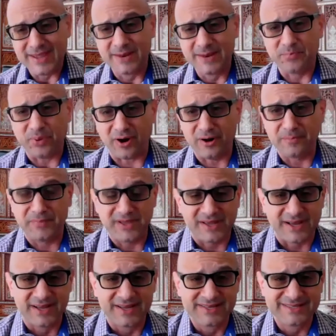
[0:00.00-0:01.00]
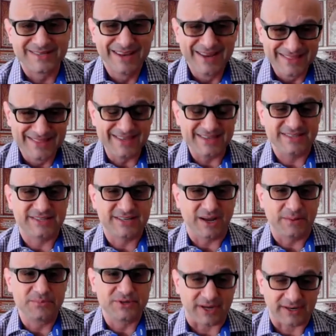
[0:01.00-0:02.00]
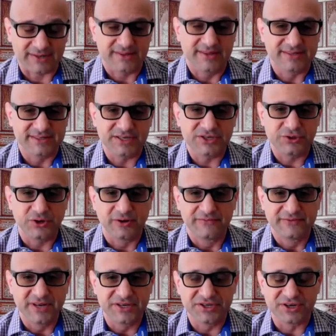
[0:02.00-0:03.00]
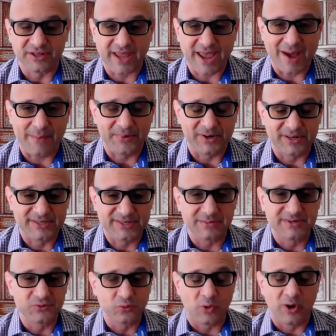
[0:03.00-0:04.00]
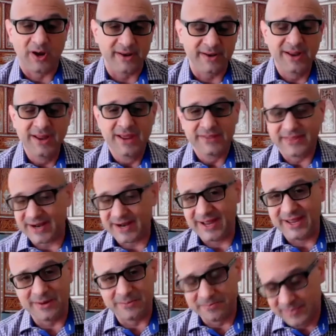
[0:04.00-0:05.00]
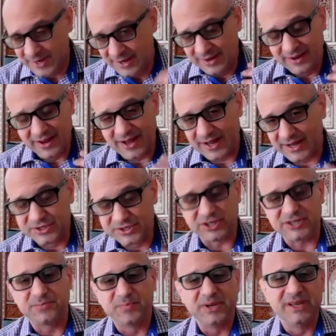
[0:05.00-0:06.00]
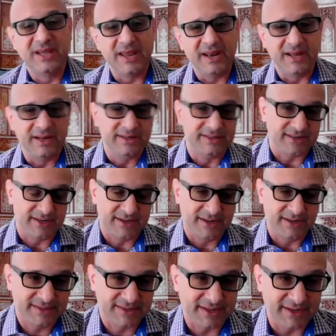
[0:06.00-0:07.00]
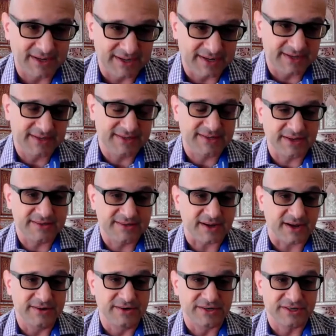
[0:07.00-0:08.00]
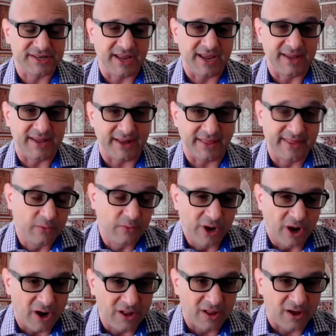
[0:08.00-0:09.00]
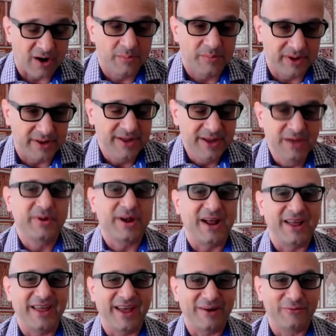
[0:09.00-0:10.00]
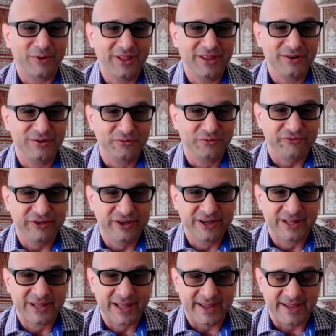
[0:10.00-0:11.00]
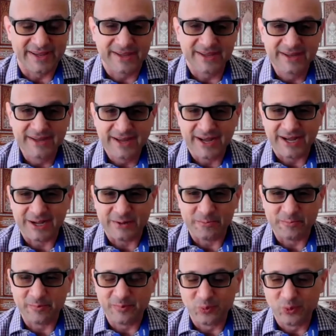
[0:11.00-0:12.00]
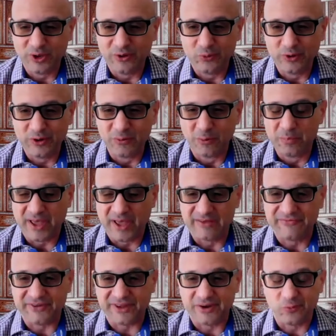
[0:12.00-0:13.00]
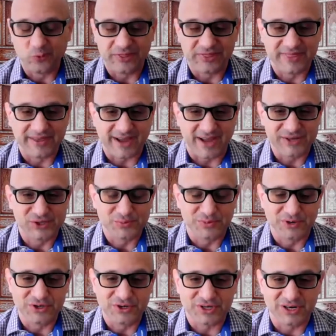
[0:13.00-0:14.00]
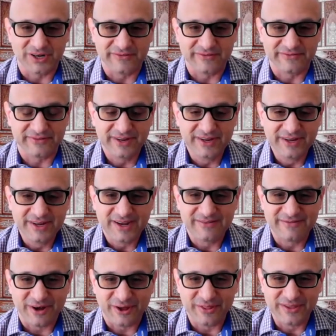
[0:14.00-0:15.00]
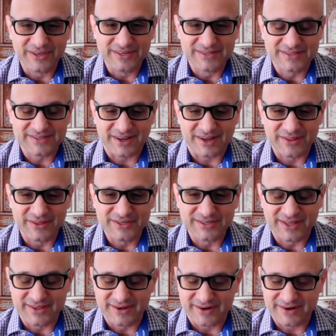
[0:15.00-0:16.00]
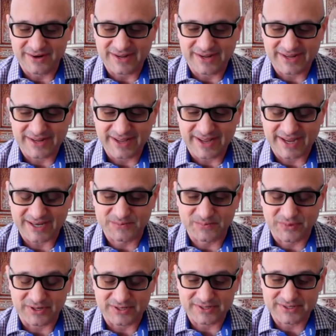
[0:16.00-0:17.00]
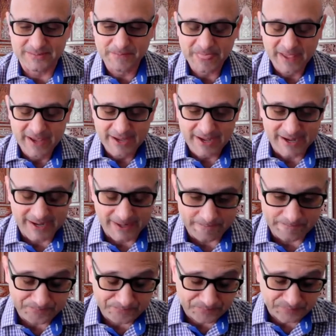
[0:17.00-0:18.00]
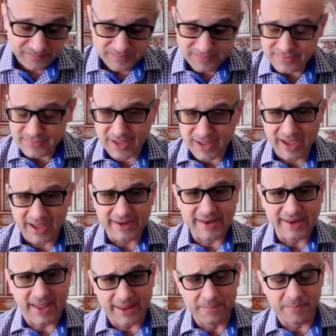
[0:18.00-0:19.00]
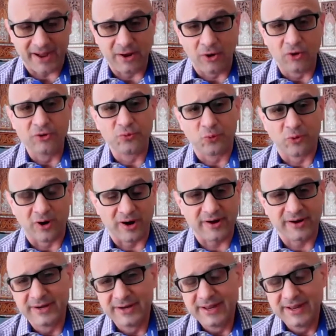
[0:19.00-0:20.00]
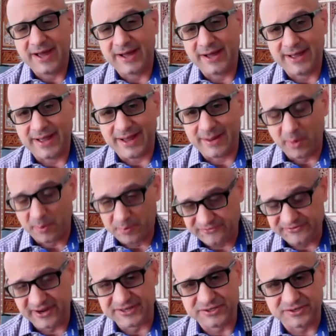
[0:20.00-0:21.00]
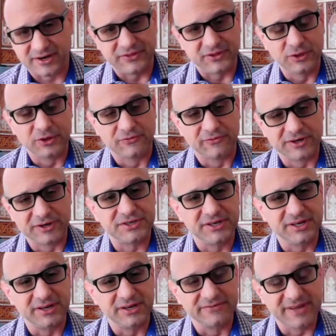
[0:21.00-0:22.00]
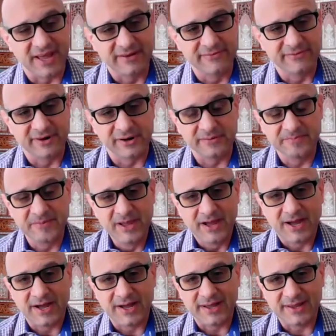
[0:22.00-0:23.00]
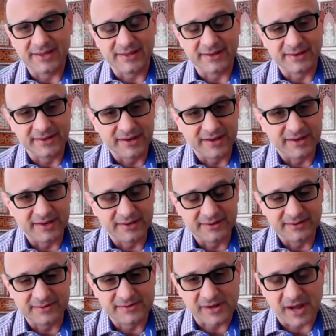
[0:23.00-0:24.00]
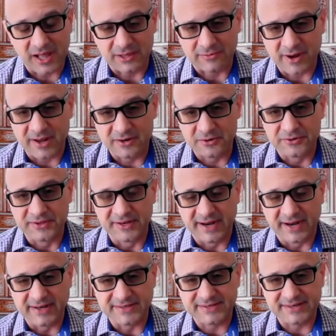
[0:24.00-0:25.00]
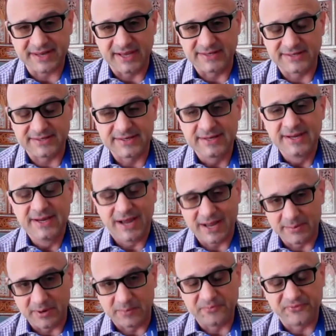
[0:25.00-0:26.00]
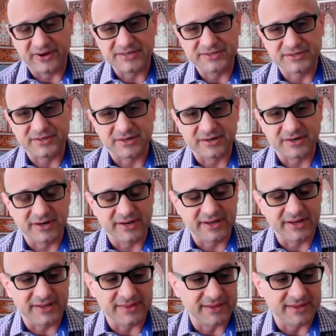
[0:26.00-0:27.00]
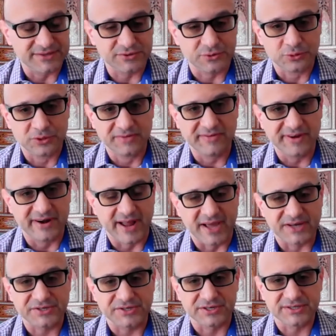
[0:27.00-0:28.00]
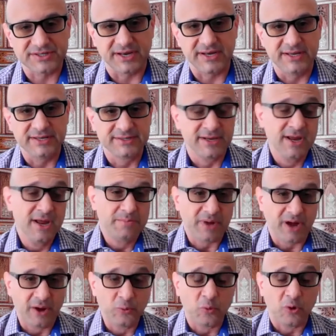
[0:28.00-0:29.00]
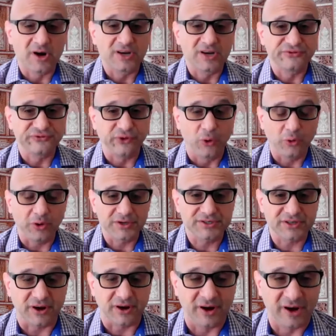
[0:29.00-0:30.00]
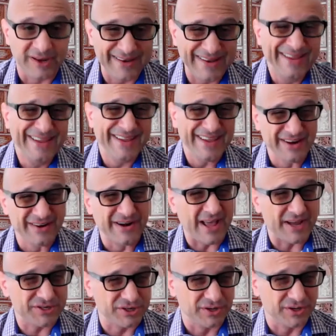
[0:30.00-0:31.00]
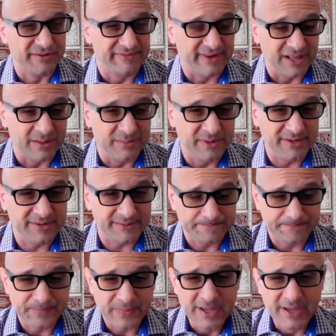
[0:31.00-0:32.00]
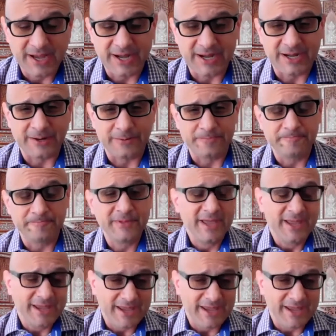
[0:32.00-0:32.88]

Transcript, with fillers: in part because this subject, this issue of digital capitalism, is one that I am uh, just beginning to, to, to, to, understand. I think we all are, but, but I, I really do feel like um, we, we will benefit with the contribution of, of all, these, all these other uh, experts. Um, and, and my own work, uh, I'm a professor at the University of Denver uh, in, in Colorado in the United States. I'm a professor in the School of International Studies my own work has focused on international development. Um,